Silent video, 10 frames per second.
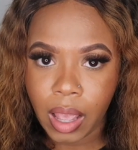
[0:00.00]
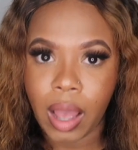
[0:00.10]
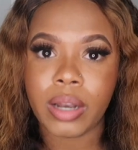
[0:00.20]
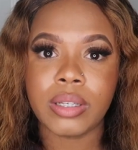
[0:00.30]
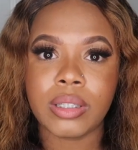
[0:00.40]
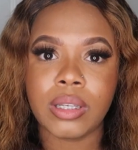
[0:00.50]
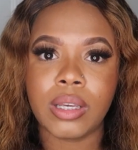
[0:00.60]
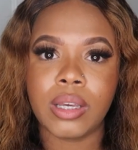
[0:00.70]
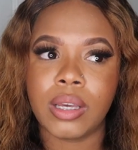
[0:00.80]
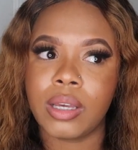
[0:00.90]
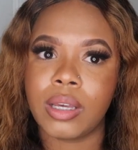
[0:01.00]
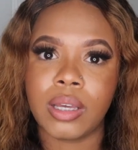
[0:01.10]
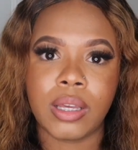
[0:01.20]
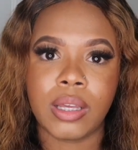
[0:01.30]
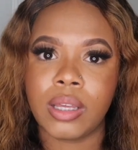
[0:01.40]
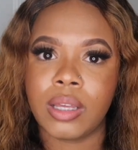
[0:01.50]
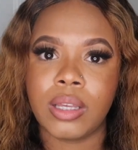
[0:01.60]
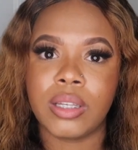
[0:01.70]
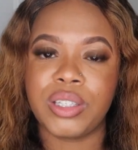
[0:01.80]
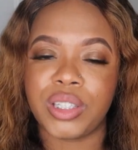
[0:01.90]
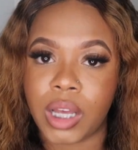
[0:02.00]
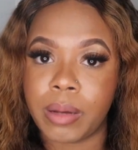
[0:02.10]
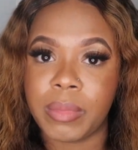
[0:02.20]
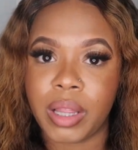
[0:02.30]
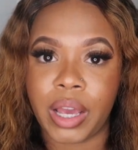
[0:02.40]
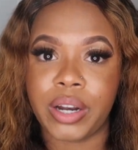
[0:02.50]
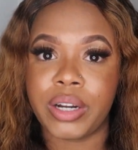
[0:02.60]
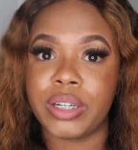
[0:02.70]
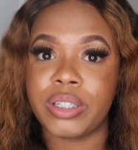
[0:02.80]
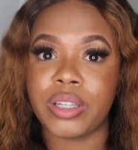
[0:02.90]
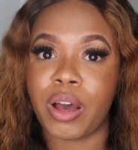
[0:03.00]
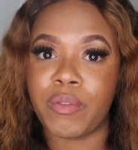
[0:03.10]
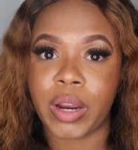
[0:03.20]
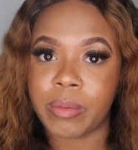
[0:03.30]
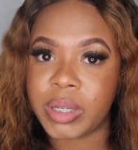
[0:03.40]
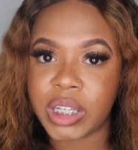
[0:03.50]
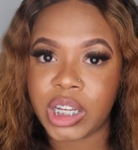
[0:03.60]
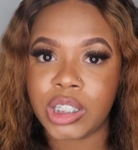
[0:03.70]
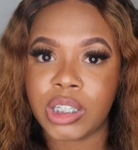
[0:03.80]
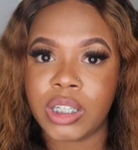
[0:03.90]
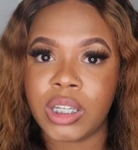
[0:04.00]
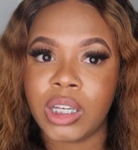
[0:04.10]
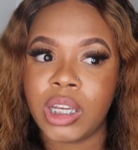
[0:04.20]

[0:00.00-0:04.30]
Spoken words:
honestly, some letters of recommendation,